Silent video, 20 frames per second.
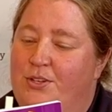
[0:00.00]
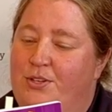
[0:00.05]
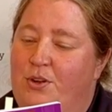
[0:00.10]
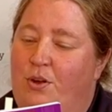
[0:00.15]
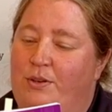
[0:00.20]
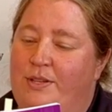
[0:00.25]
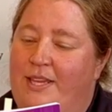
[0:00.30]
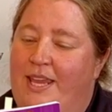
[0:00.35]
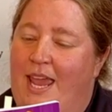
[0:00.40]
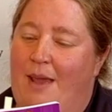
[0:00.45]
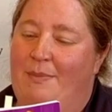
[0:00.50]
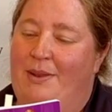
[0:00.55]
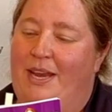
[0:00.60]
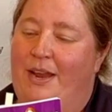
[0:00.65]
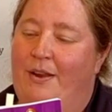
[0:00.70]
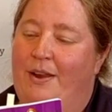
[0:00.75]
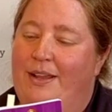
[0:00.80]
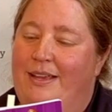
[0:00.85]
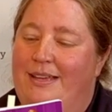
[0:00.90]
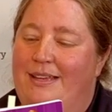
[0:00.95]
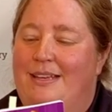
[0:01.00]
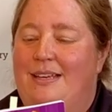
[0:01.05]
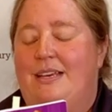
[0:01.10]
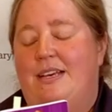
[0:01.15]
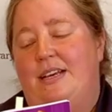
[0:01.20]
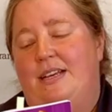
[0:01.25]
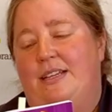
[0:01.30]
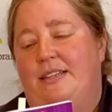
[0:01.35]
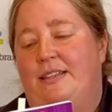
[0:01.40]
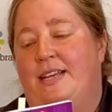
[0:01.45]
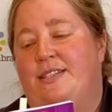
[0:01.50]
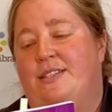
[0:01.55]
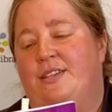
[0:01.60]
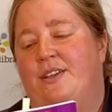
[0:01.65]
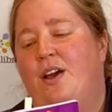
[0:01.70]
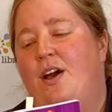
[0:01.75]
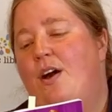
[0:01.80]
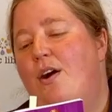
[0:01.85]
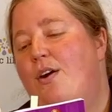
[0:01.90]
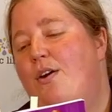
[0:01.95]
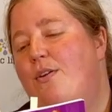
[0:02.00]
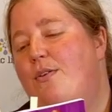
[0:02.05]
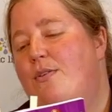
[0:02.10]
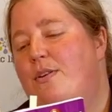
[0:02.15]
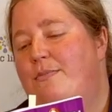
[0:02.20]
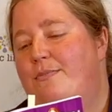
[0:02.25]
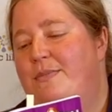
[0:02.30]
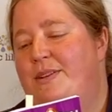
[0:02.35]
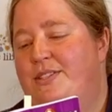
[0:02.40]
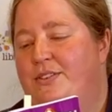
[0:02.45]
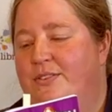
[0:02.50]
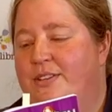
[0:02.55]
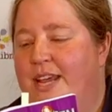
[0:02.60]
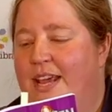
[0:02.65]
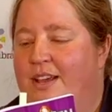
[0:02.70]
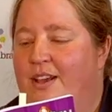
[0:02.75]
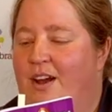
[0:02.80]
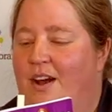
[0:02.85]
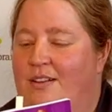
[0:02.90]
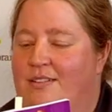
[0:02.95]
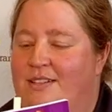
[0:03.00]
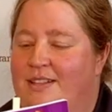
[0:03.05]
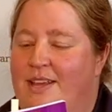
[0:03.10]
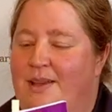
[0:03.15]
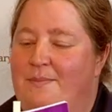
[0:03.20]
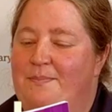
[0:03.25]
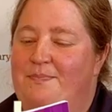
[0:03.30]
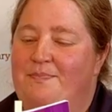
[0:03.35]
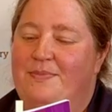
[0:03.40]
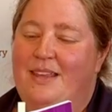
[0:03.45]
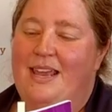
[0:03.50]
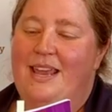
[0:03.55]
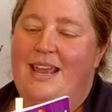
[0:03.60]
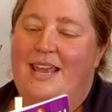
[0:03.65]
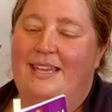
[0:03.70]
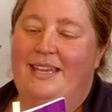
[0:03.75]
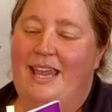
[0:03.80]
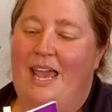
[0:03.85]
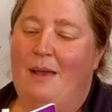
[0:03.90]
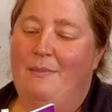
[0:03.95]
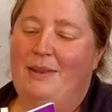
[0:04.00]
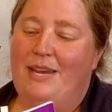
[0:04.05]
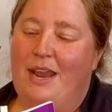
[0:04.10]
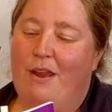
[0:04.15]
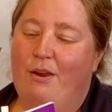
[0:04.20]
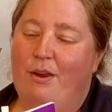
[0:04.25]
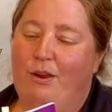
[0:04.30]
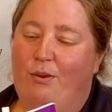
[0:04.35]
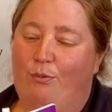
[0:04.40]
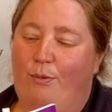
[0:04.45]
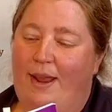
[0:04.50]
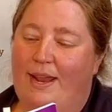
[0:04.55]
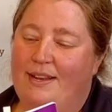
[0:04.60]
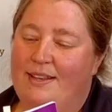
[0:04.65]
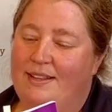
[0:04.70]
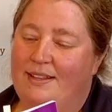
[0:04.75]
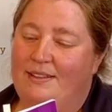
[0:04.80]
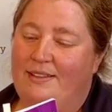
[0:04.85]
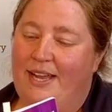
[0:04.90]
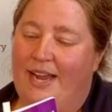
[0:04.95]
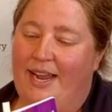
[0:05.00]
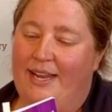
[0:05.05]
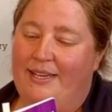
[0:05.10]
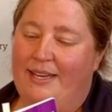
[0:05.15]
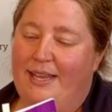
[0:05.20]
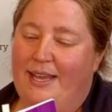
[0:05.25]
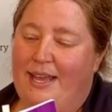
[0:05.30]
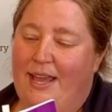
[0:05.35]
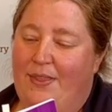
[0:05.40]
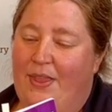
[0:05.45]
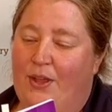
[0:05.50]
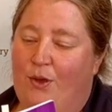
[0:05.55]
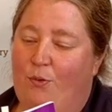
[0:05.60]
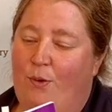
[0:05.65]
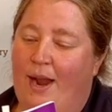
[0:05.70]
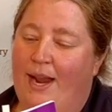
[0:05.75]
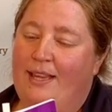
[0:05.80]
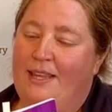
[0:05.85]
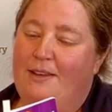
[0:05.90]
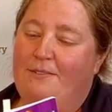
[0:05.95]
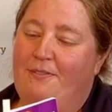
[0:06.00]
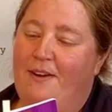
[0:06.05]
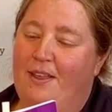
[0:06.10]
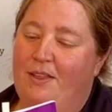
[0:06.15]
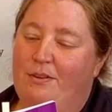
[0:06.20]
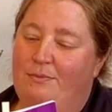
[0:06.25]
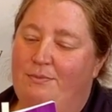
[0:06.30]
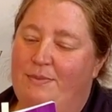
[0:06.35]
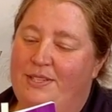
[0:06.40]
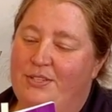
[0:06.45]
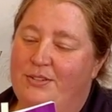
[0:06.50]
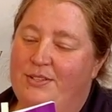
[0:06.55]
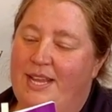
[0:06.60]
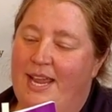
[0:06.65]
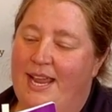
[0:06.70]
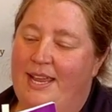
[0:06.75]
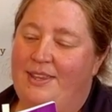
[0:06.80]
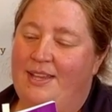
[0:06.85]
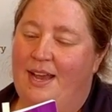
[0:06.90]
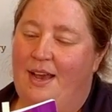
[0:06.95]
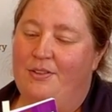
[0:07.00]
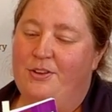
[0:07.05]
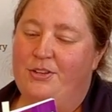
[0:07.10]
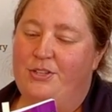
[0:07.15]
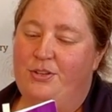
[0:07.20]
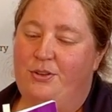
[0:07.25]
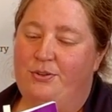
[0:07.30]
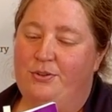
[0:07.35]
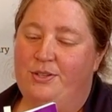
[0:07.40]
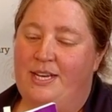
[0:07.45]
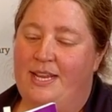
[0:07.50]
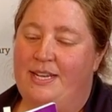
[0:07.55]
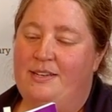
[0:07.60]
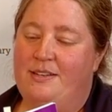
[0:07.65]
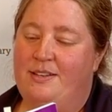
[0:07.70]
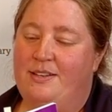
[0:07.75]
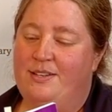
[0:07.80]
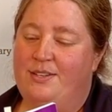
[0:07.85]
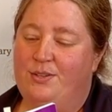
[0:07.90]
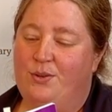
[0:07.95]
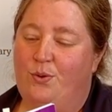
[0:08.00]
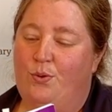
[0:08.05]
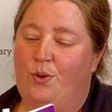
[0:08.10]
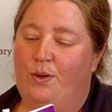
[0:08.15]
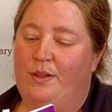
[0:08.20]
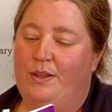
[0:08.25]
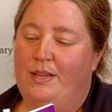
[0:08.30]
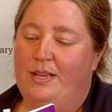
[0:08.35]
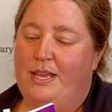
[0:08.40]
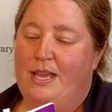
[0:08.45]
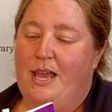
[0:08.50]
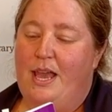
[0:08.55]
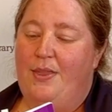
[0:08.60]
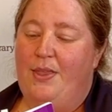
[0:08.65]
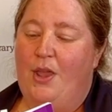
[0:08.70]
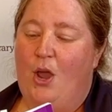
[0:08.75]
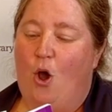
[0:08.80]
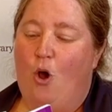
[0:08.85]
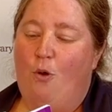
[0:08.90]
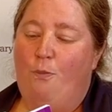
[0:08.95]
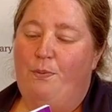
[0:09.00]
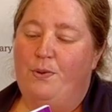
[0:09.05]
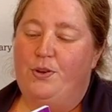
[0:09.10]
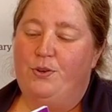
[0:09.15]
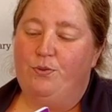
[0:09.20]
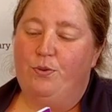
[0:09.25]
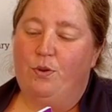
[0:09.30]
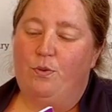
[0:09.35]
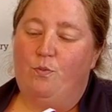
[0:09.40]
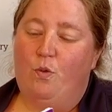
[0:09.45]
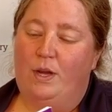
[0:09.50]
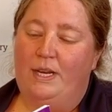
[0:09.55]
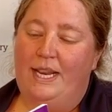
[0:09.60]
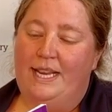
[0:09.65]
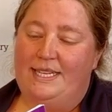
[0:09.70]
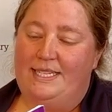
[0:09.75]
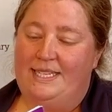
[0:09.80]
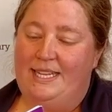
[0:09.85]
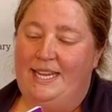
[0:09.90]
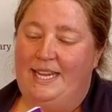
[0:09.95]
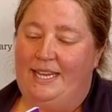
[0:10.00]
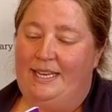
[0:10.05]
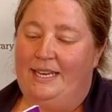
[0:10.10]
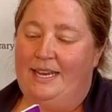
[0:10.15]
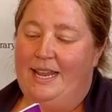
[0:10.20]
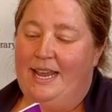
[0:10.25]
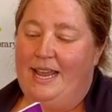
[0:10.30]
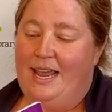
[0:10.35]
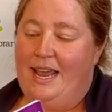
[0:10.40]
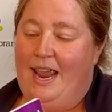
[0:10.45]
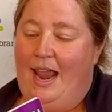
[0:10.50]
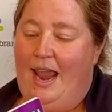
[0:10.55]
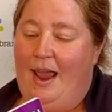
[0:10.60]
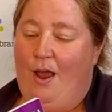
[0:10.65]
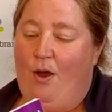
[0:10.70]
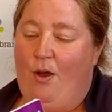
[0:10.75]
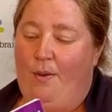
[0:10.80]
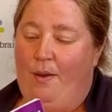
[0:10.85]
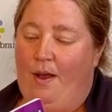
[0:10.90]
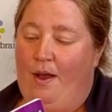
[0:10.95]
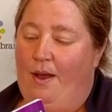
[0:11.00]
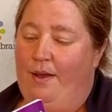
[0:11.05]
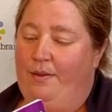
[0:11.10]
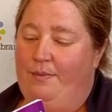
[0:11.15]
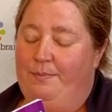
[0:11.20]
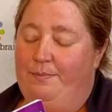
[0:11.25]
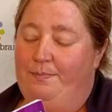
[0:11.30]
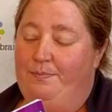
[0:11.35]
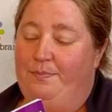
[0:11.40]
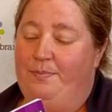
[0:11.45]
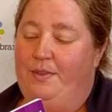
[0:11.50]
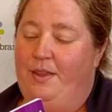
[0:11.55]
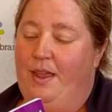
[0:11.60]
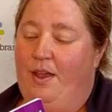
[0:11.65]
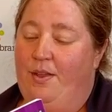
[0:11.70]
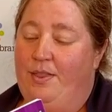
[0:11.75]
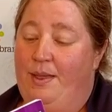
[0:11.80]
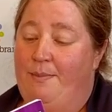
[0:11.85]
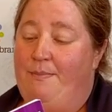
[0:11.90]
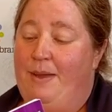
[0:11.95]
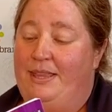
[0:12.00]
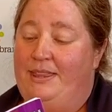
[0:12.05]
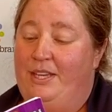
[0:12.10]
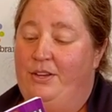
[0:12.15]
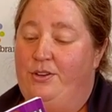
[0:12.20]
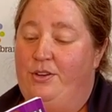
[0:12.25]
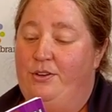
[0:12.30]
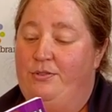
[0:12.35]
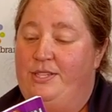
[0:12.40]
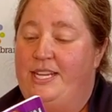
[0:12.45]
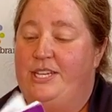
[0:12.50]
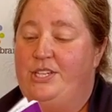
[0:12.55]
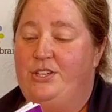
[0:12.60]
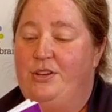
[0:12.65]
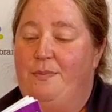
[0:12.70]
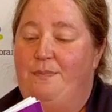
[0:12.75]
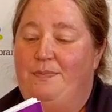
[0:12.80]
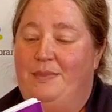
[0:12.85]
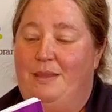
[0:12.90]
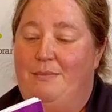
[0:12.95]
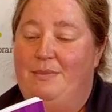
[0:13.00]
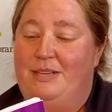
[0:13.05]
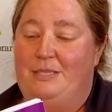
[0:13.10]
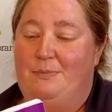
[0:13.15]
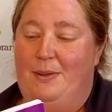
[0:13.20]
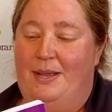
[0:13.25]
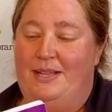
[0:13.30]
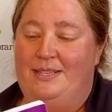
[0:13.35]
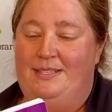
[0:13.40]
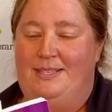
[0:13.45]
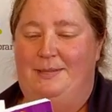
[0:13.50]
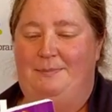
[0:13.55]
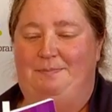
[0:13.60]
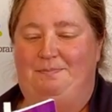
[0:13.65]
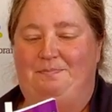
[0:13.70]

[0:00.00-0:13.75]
told Cam and Eric. Let's go, Mr. Day called to them. Cam and Eric ran to the line. They quietly followed Mr. Day and the other children into the school. They opened room 118 uh, and met their new teacher, Miss Benson.